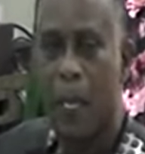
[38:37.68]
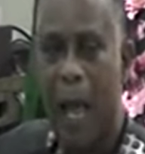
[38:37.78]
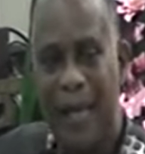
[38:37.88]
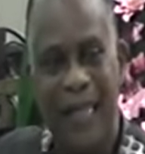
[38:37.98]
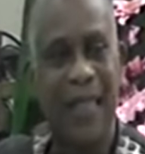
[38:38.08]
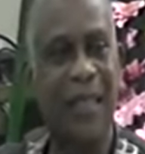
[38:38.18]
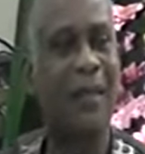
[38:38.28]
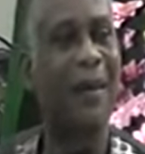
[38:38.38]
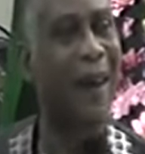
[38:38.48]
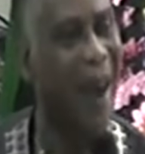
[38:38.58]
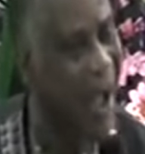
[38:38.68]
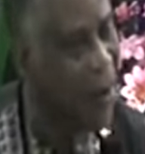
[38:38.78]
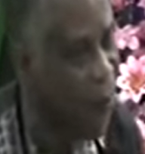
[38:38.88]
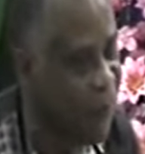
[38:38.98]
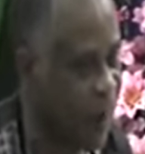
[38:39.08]
And that is
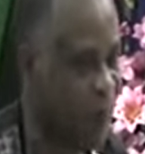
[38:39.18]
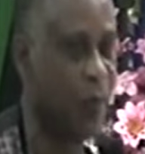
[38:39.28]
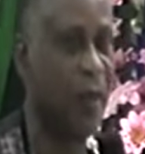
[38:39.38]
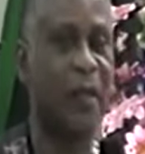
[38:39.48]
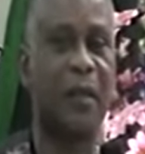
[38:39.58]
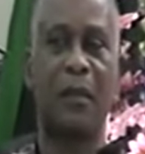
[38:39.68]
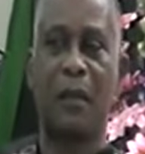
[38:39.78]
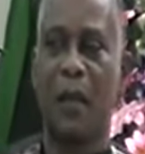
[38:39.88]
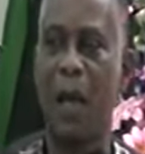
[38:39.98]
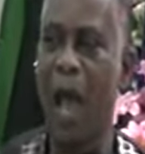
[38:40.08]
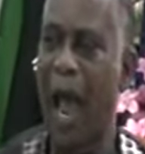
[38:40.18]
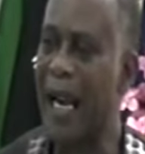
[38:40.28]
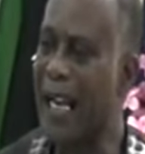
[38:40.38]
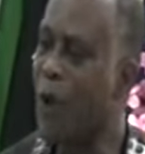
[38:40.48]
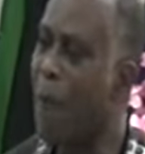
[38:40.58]
lack of faithfulness.
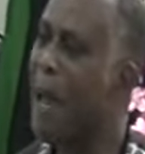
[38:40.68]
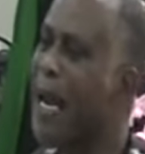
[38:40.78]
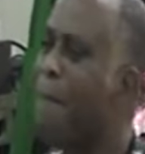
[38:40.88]
And that's why many